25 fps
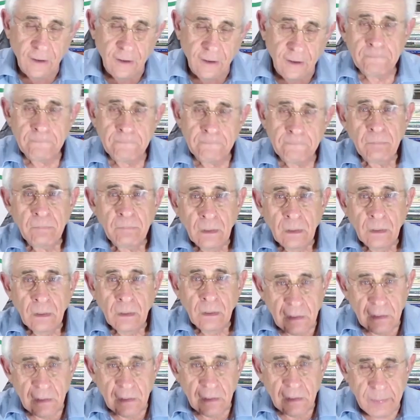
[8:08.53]
Yemen
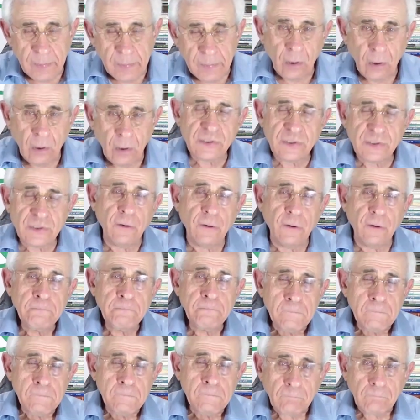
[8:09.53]
also,
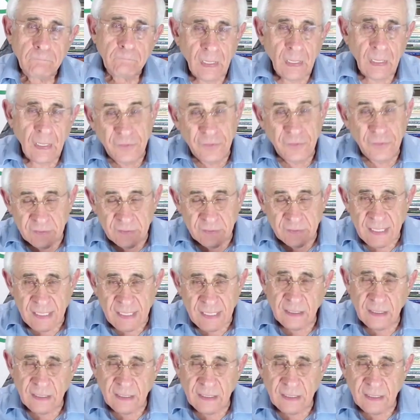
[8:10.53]
not Gaza yet,
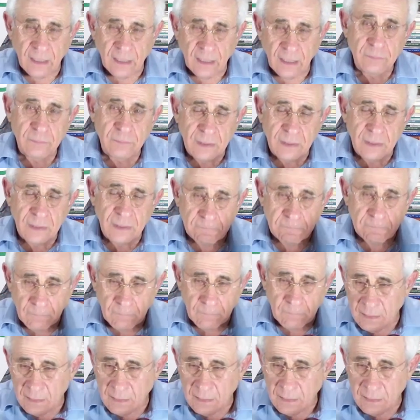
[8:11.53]
but it might
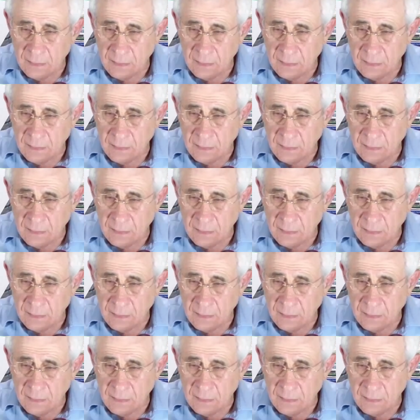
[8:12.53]
come.